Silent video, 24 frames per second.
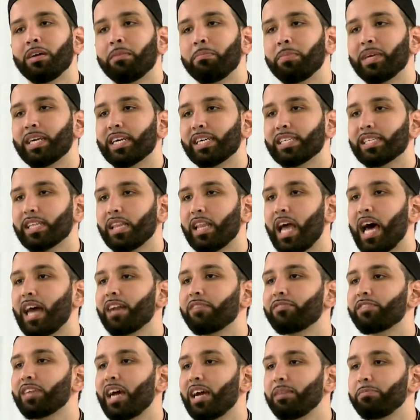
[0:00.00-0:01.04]
Because a lot
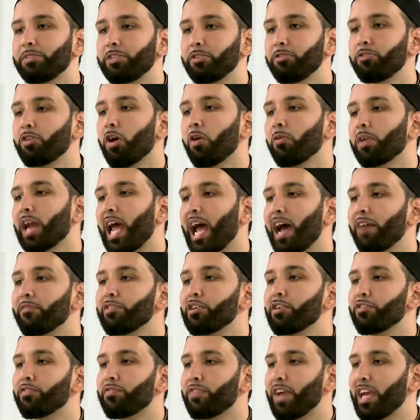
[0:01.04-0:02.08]
of times you don't have
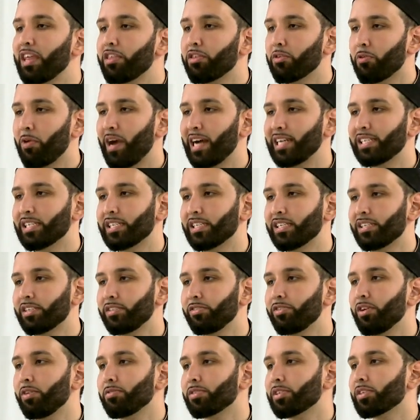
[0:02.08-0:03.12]
your faith crisis,
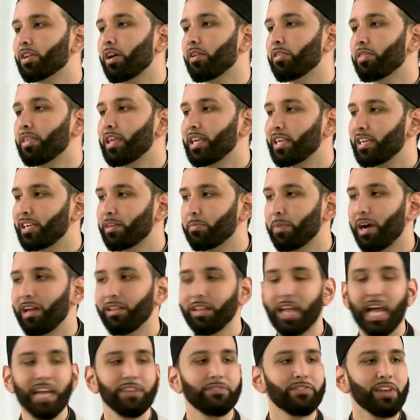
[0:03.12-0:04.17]
you don't start thinking about
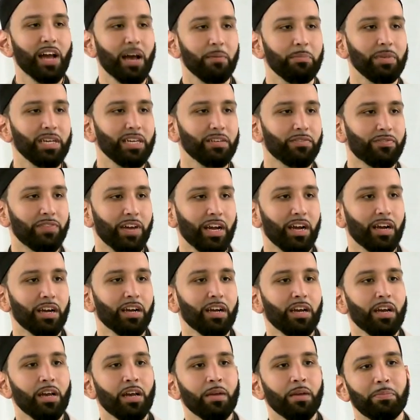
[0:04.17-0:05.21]
life not being fair
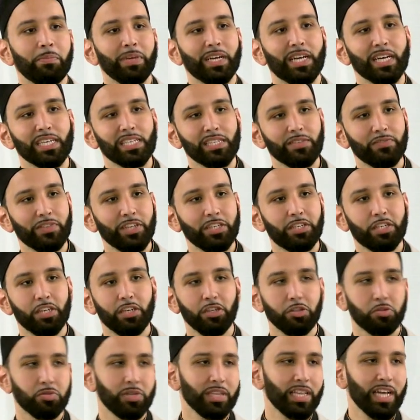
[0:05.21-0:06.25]
because of the
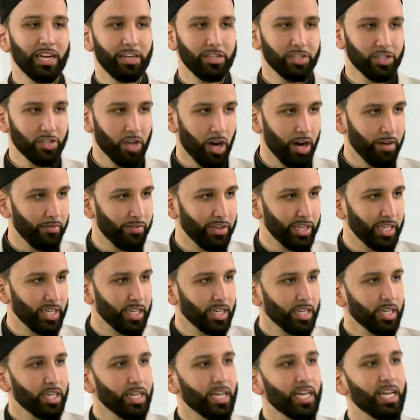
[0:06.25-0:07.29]
children that are starving
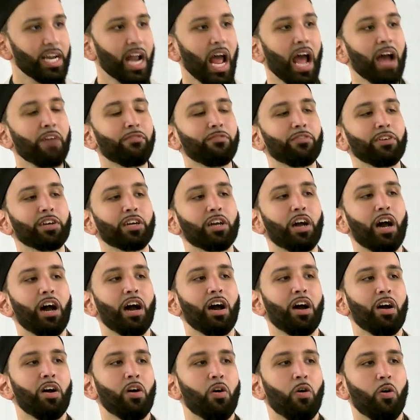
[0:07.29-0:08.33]
in
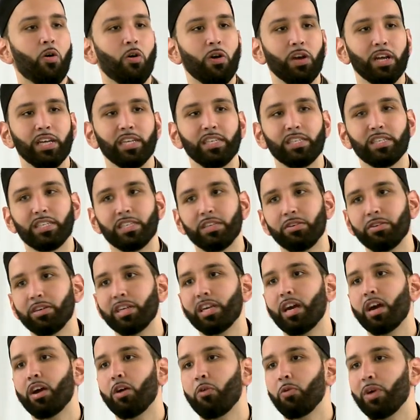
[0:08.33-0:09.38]
Africa or in
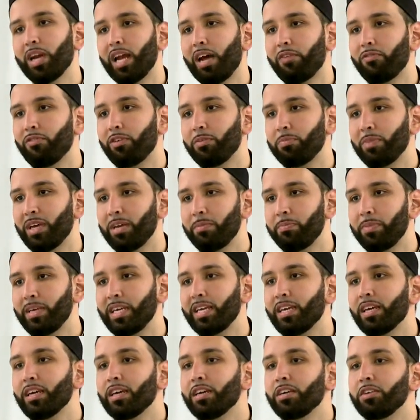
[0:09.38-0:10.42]
Syria or whatever it may
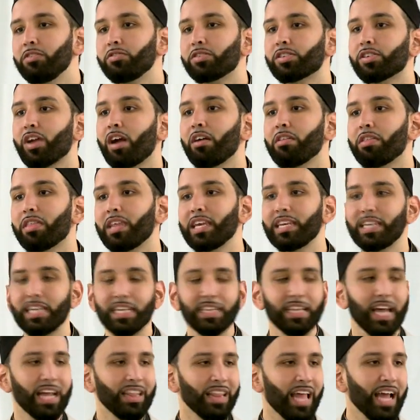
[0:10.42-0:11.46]
be, you start
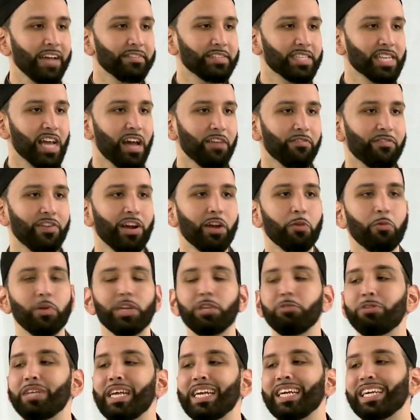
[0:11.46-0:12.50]
thinking that life's not fair when
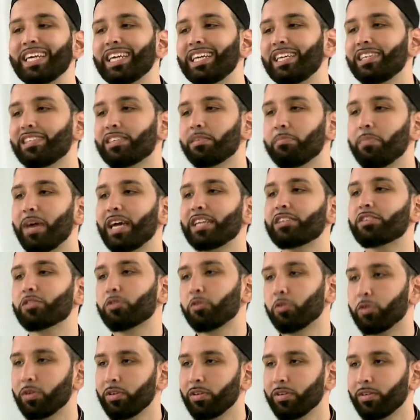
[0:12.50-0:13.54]
you didn't get into med
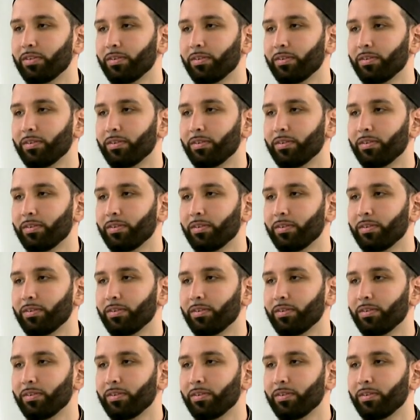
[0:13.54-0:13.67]
school